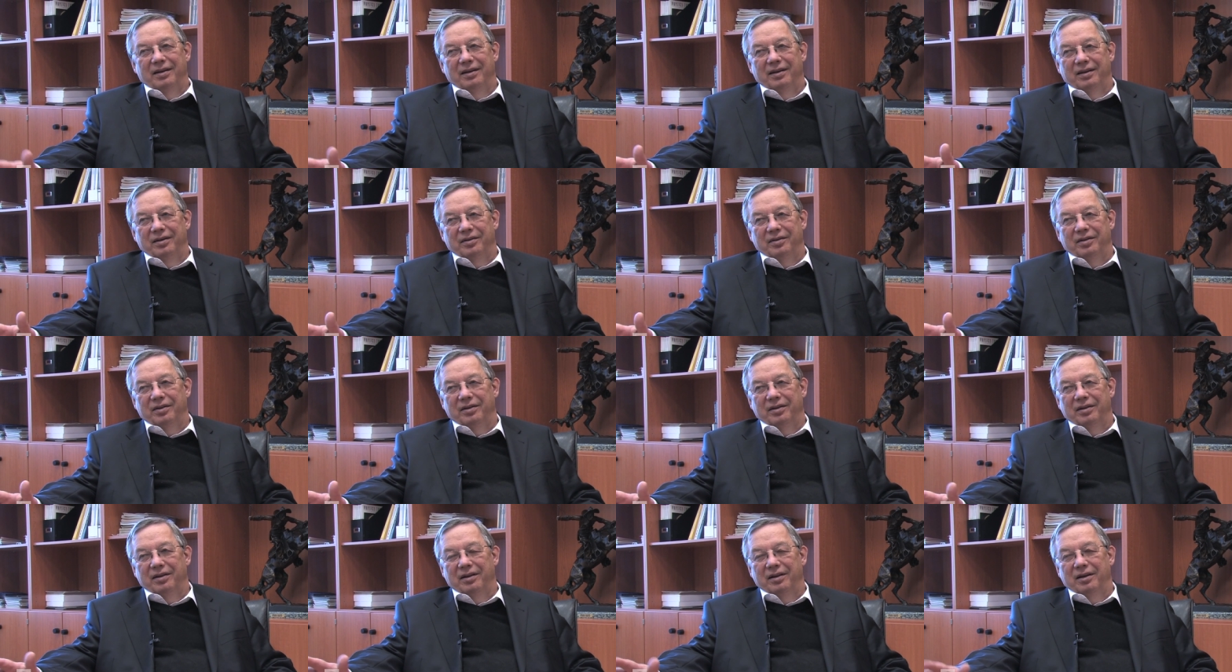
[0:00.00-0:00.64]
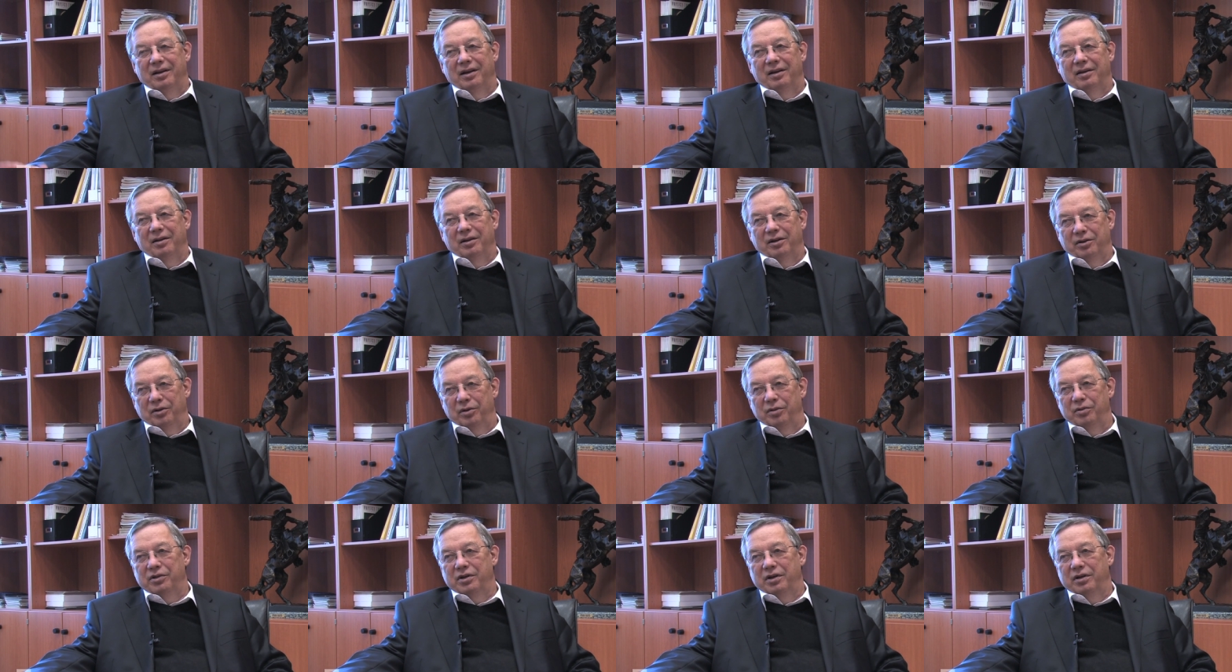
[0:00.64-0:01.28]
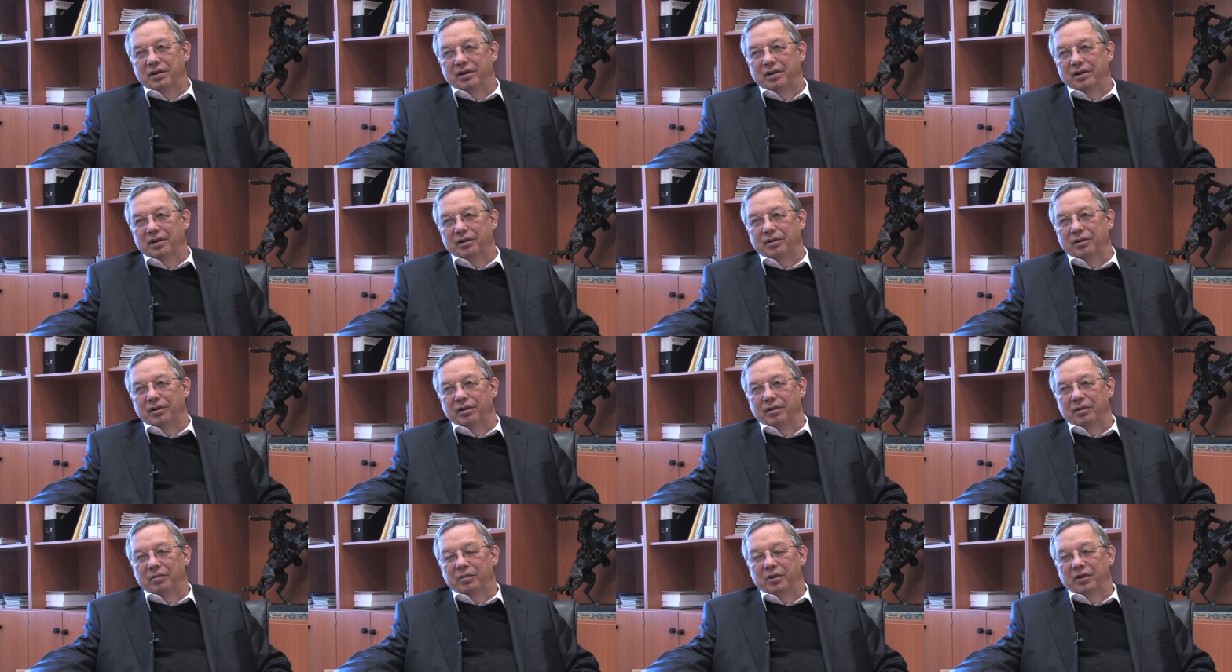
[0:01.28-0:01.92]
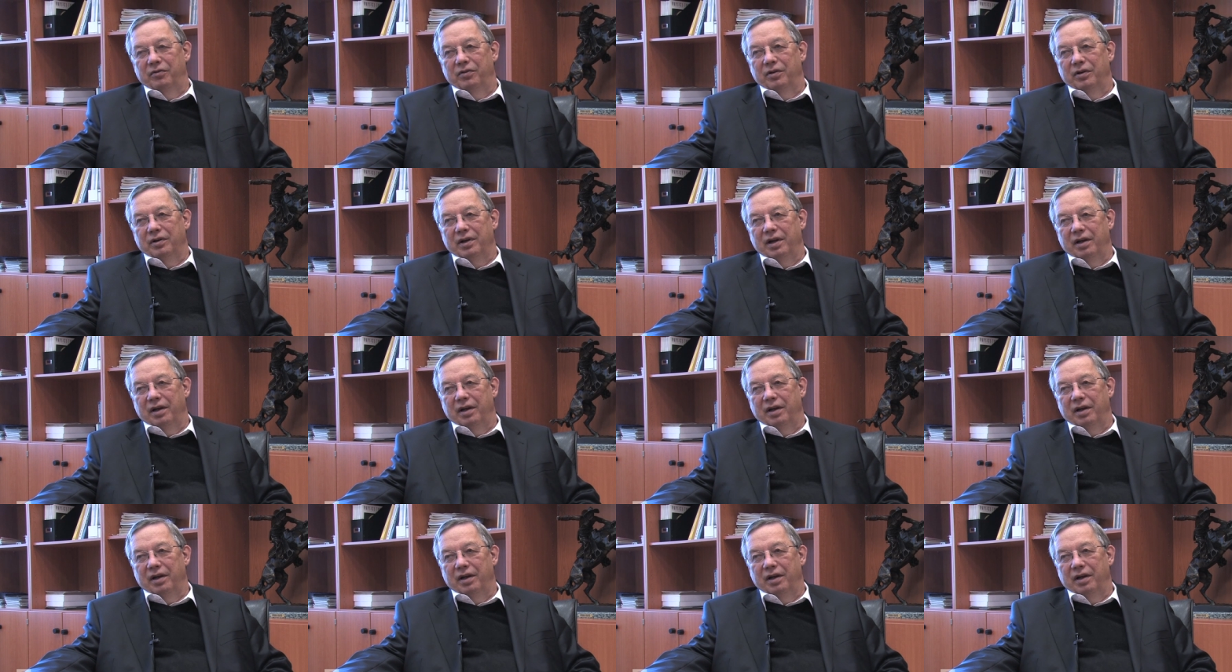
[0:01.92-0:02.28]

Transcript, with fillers: It's a huge economy for